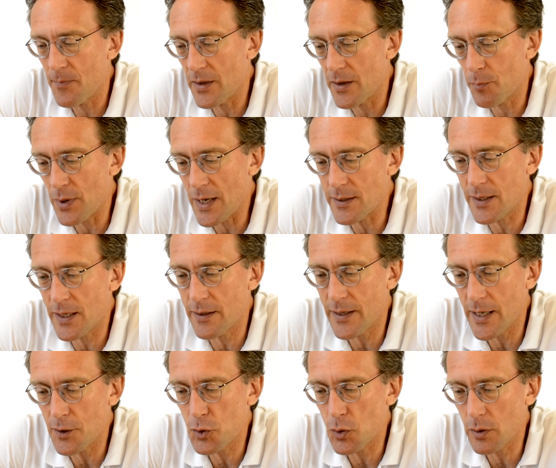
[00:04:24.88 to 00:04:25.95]
The president
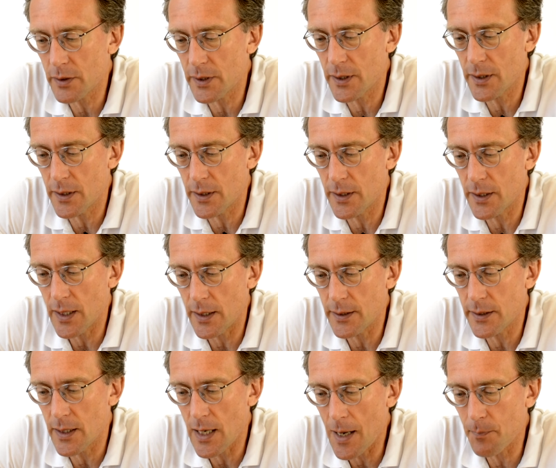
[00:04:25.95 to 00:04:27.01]
then took the
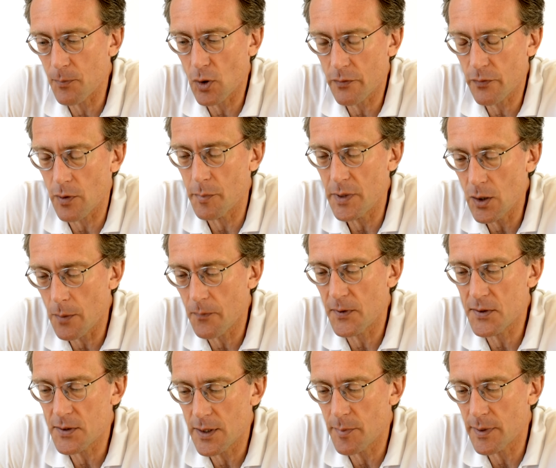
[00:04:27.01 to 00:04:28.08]
idea up, not from me,
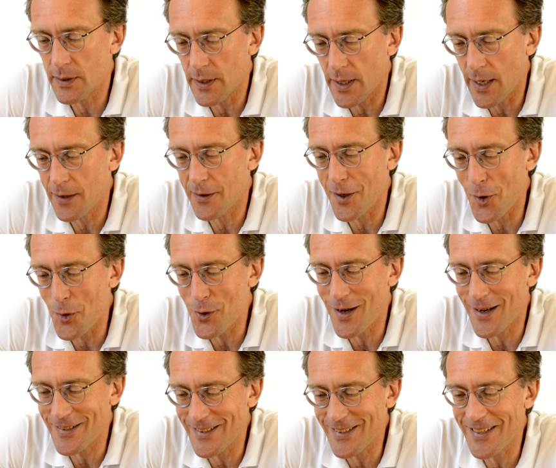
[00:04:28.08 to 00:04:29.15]
obviously, but they had their own
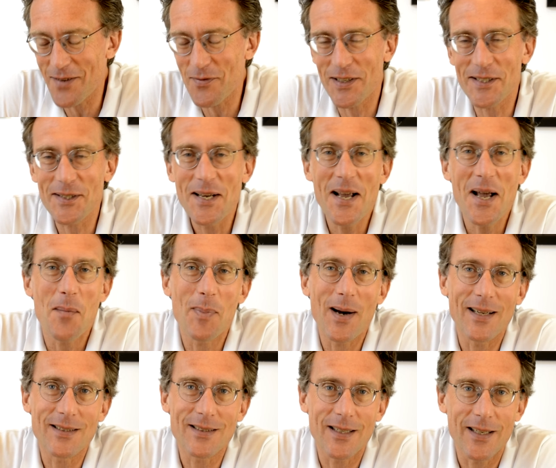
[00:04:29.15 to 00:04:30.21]
idea givers.
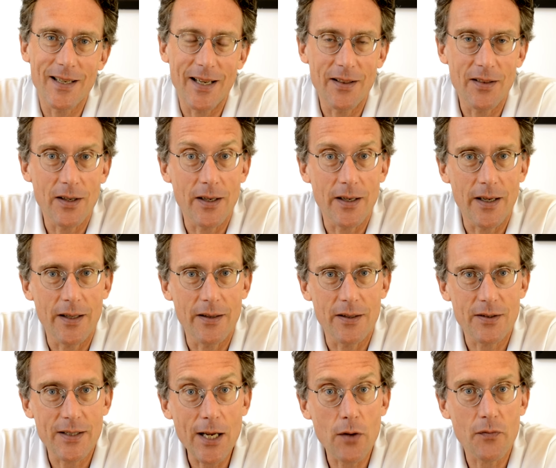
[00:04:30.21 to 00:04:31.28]
But in the
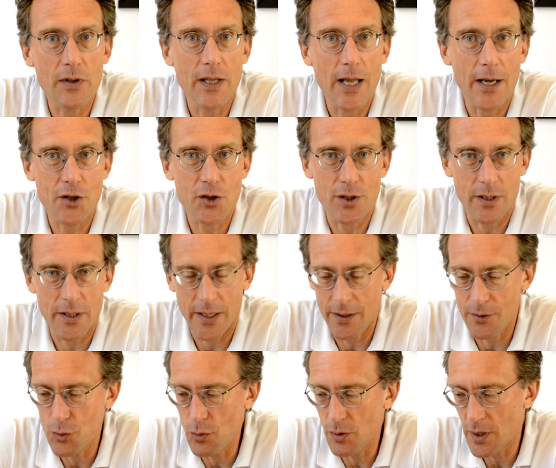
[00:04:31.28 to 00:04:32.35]
State of the Nation in
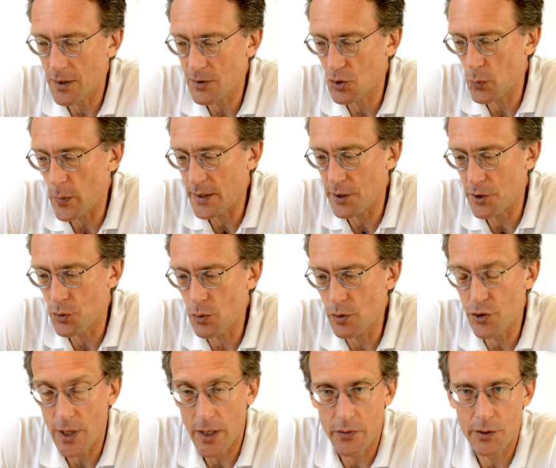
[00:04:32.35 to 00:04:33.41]
2022, in
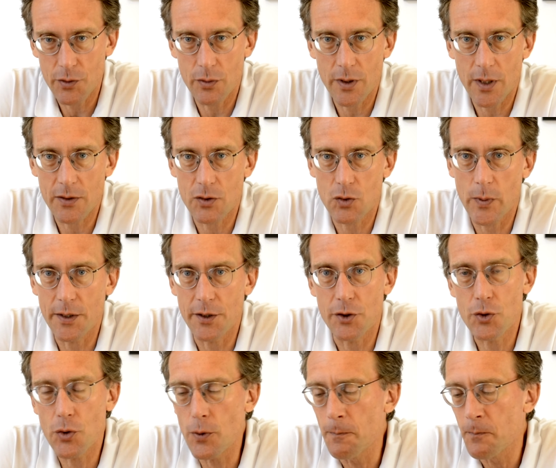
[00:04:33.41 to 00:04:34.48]
January
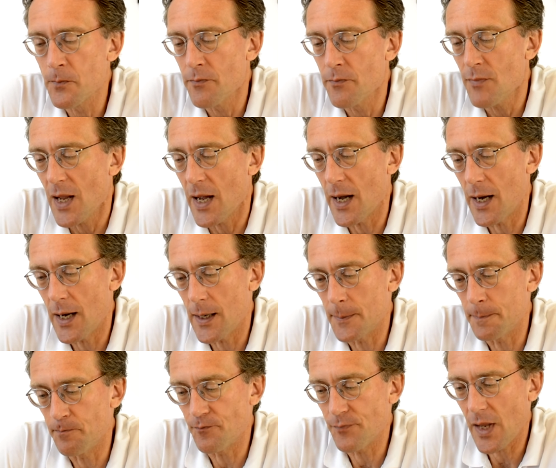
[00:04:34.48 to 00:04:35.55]
2022,
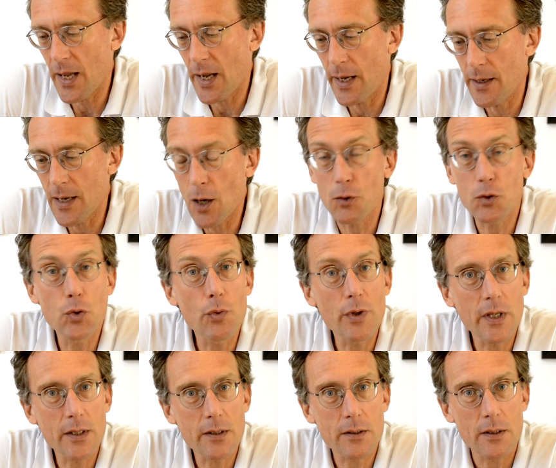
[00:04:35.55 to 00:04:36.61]
and now 2
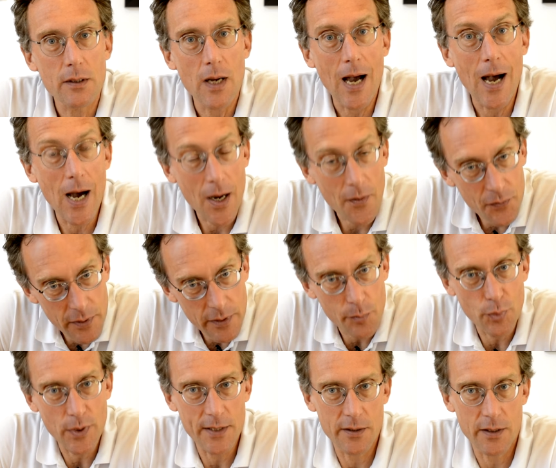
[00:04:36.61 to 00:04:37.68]
years after the
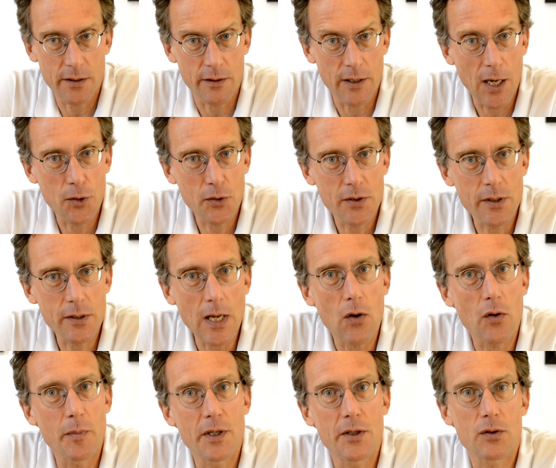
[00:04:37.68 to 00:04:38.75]
president announces, our
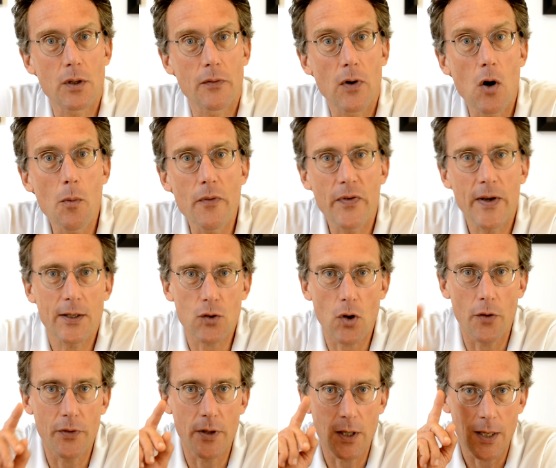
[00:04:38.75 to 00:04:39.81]
Minister of Home Affairs
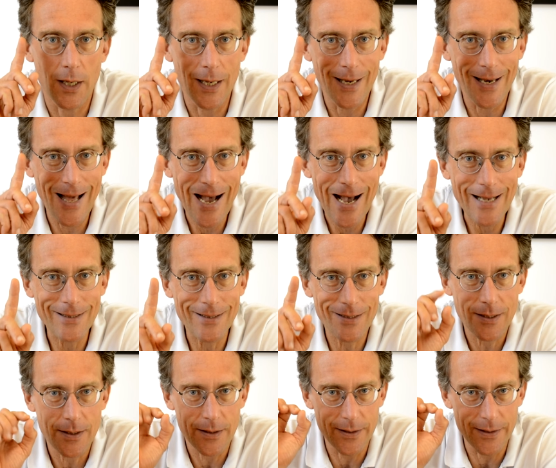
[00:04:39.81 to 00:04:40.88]
on the
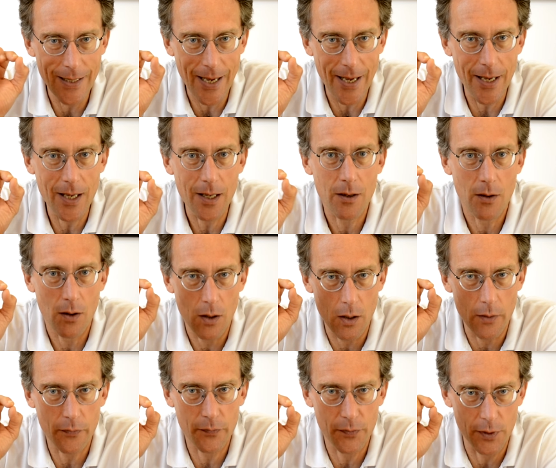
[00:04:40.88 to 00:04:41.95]
last day
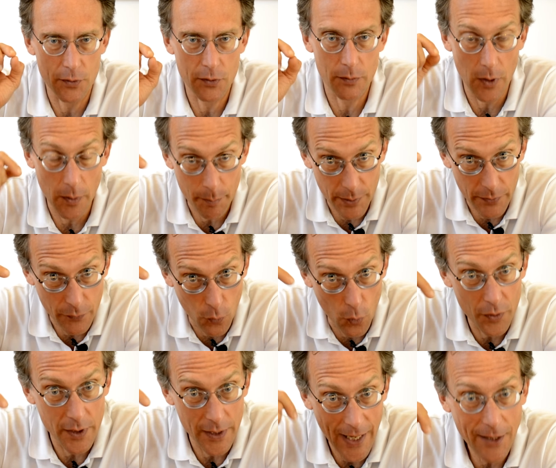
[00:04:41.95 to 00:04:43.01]
of this, before
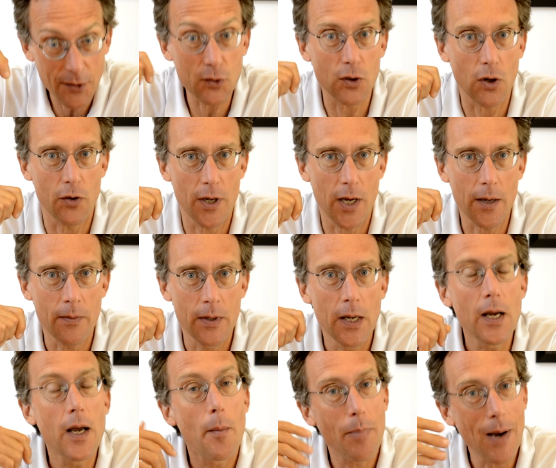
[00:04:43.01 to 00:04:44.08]
the next SONA,
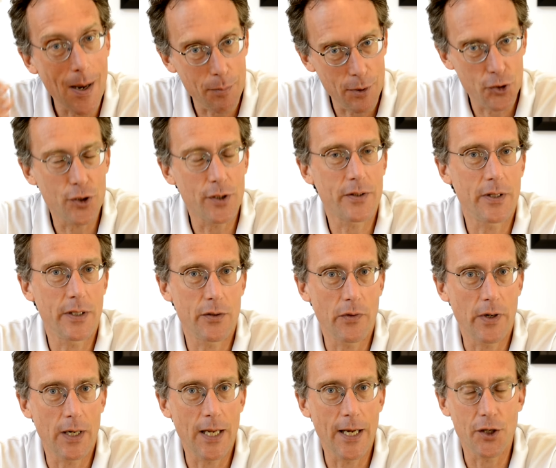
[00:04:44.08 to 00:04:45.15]
publishes these
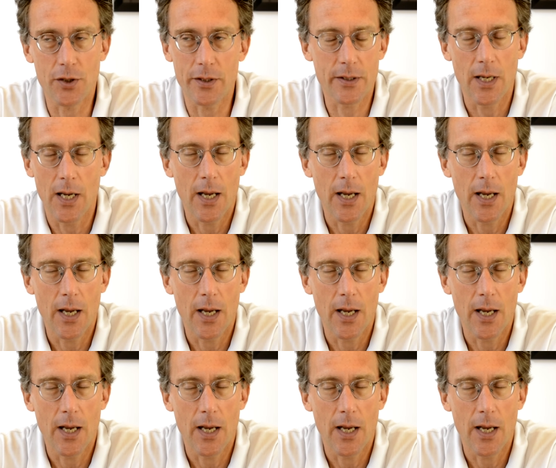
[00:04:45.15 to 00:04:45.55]
regulations.